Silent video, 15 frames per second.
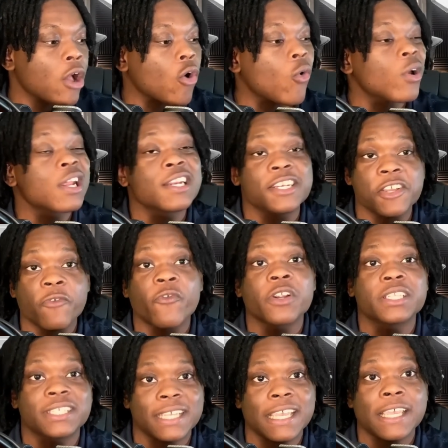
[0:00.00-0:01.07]
on a
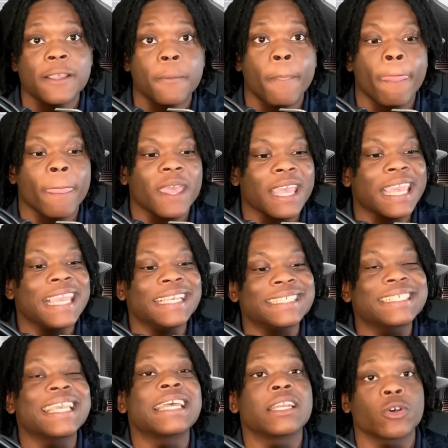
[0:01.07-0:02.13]
different team, he's
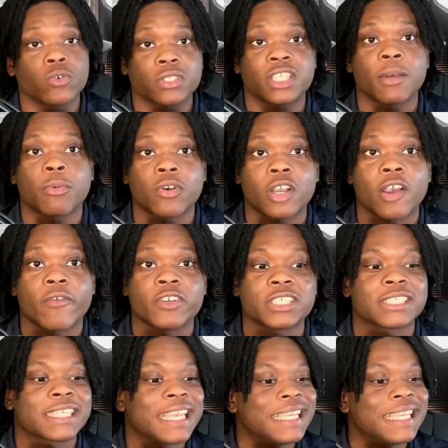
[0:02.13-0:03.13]
getting those double coverages.